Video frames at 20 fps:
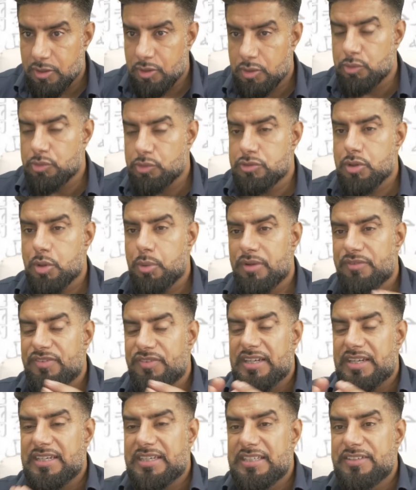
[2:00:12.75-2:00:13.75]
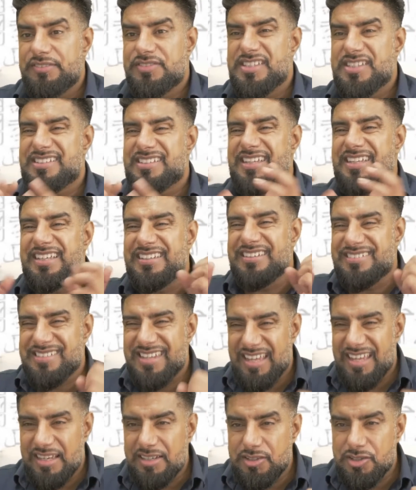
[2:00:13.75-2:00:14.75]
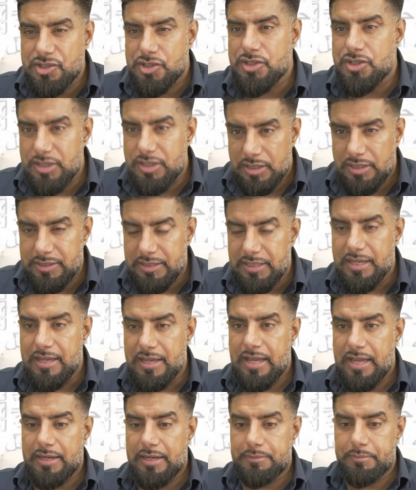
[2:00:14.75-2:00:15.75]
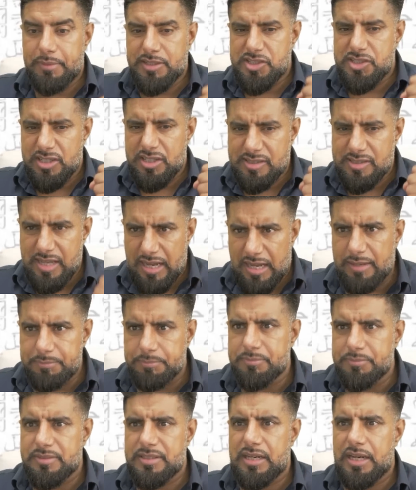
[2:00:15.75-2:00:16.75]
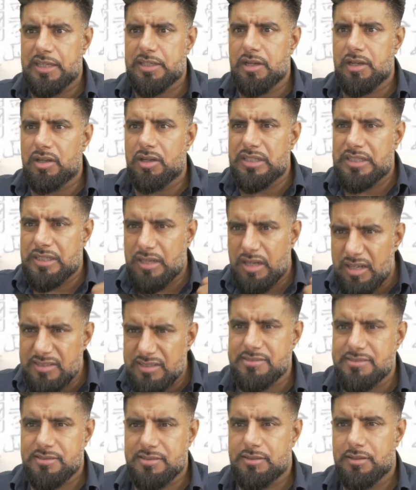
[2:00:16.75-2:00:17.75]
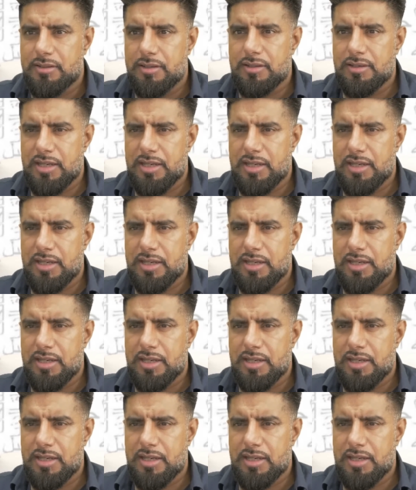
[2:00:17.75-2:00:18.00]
whosoever leaves it intentionally, and it mentions amd like an qasd,